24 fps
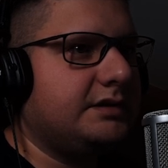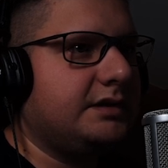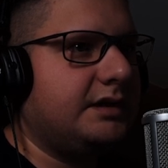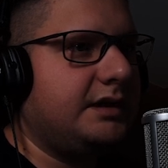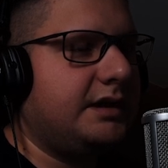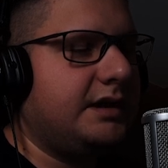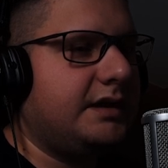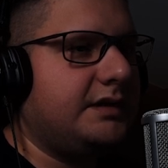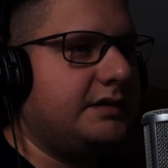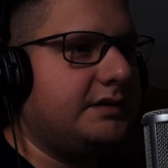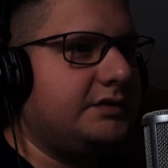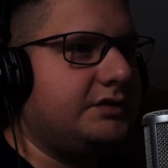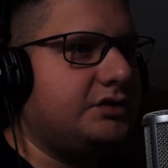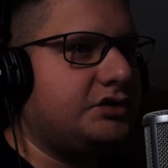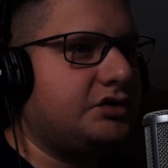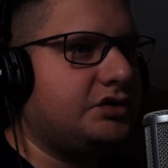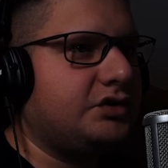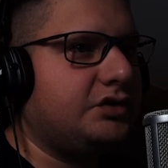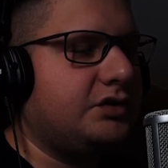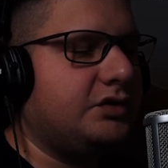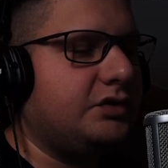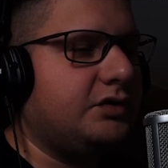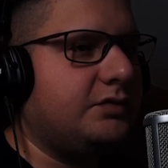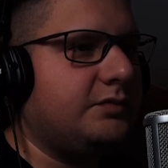add
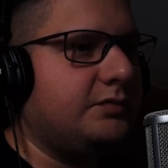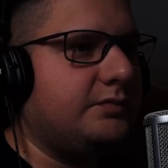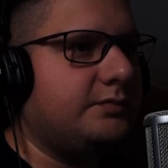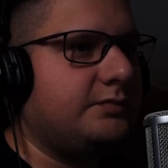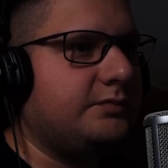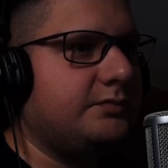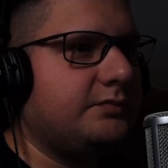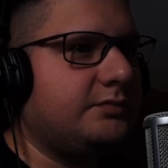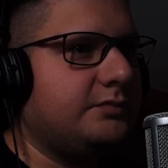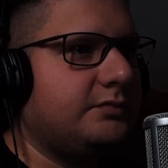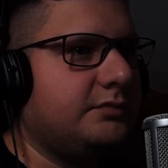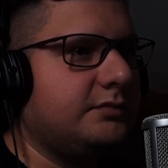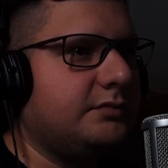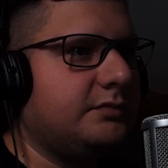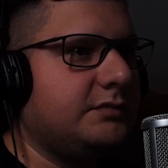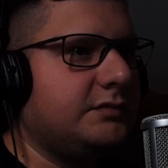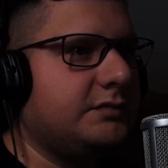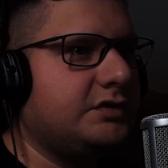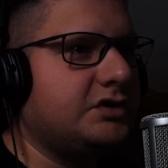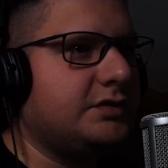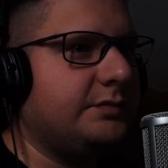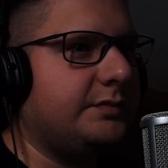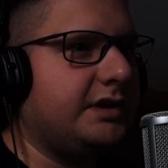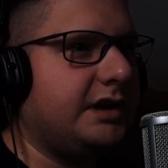some
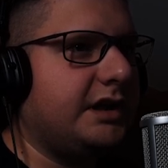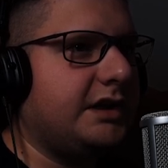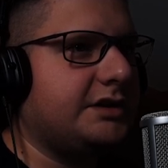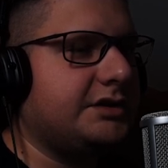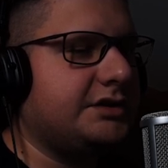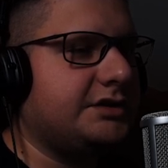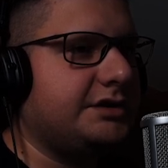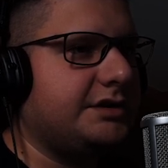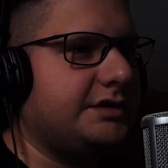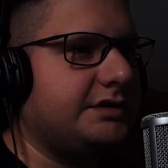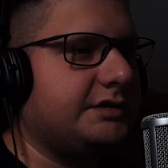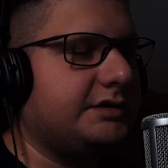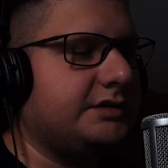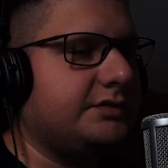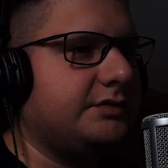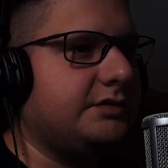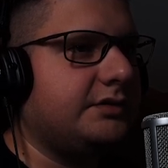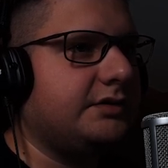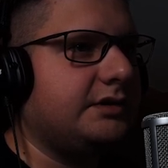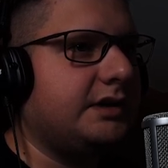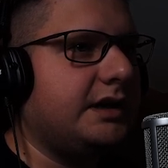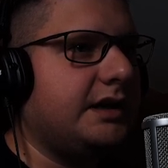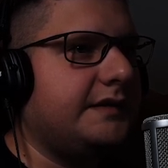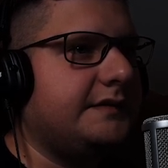texture to
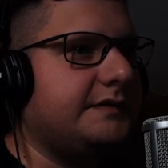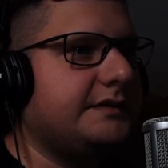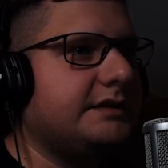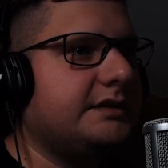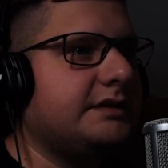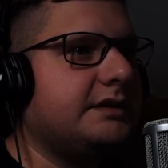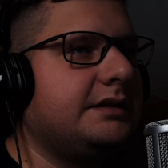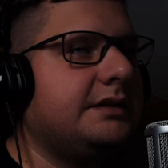the light,